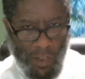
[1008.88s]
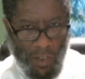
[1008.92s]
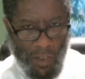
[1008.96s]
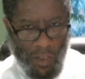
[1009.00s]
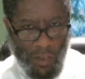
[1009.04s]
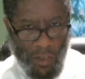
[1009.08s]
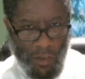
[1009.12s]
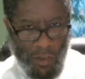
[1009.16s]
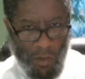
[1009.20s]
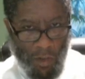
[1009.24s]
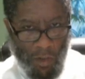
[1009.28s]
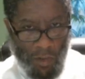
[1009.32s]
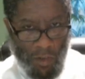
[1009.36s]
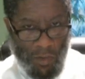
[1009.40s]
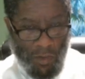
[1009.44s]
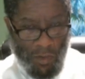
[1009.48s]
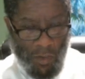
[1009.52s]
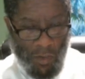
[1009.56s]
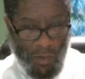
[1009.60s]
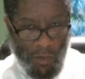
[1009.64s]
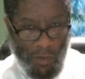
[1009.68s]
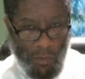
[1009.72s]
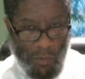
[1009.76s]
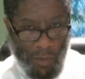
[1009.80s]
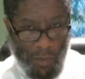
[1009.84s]
You also
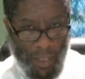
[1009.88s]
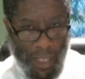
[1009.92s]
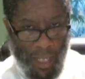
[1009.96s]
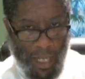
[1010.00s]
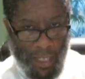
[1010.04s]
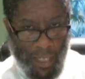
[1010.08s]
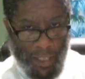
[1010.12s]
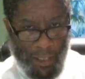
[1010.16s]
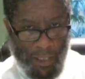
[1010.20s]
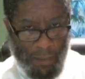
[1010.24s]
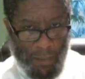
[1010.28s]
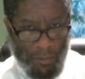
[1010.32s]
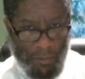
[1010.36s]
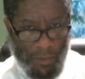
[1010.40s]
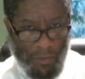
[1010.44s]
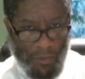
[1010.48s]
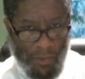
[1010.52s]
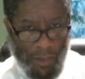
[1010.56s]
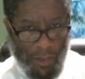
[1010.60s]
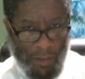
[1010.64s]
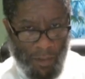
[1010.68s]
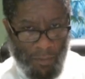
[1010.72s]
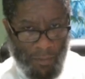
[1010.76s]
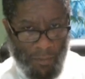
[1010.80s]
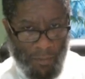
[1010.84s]
know where that comes
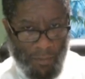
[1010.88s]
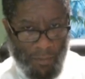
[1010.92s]
from.